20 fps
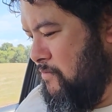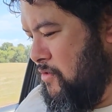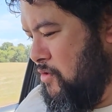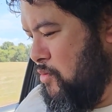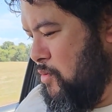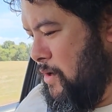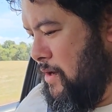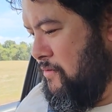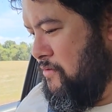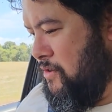
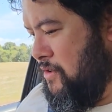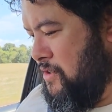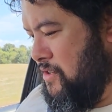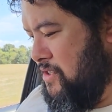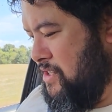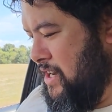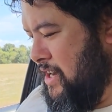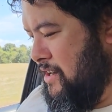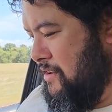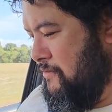
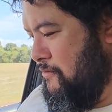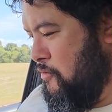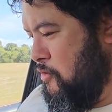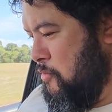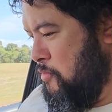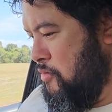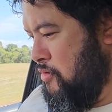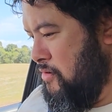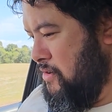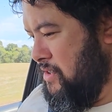$12, 84
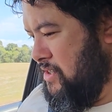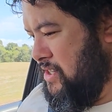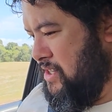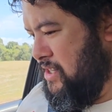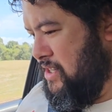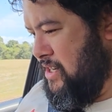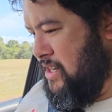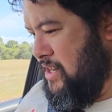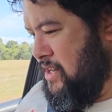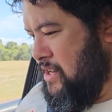points.
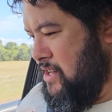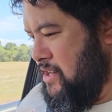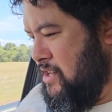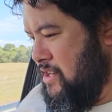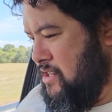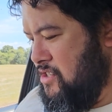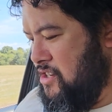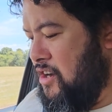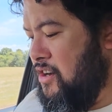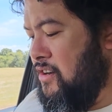
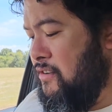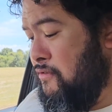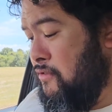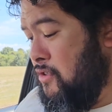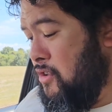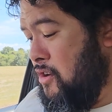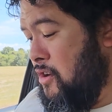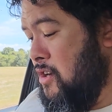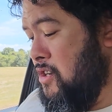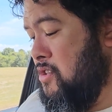That's only for
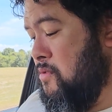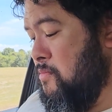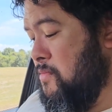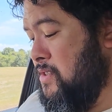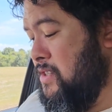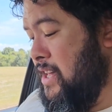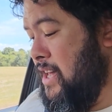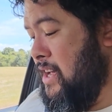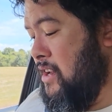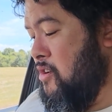the items
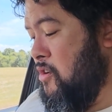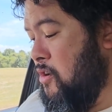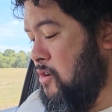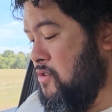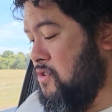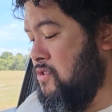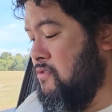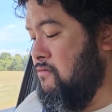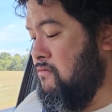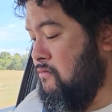that
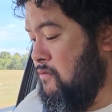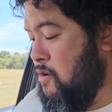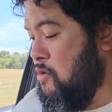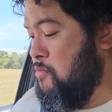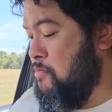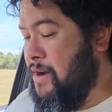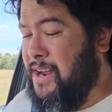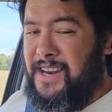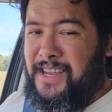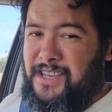cost real
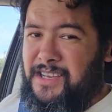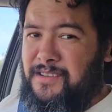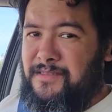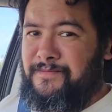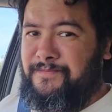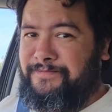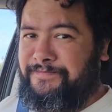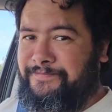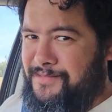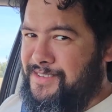money.
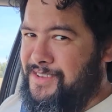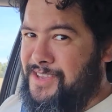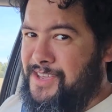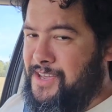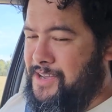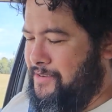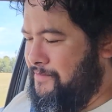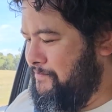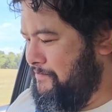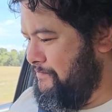
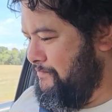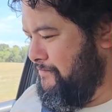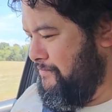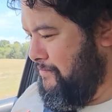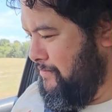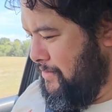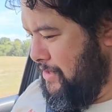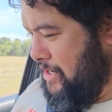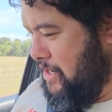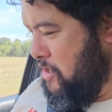Yeah,
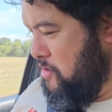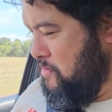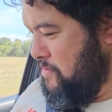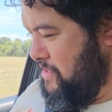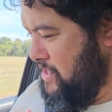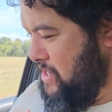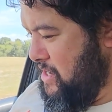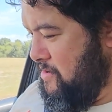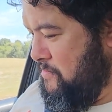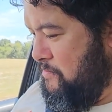they're going
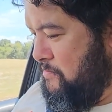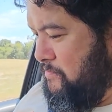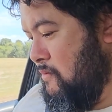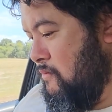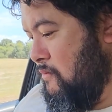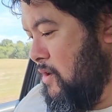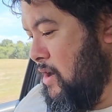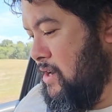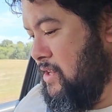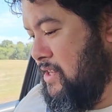there.
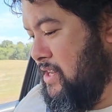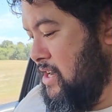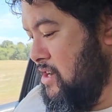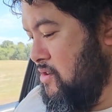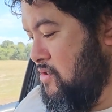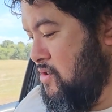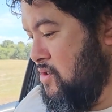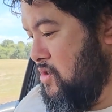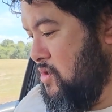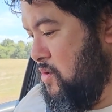Right
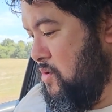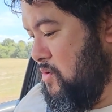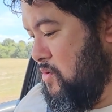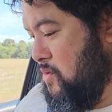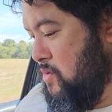down to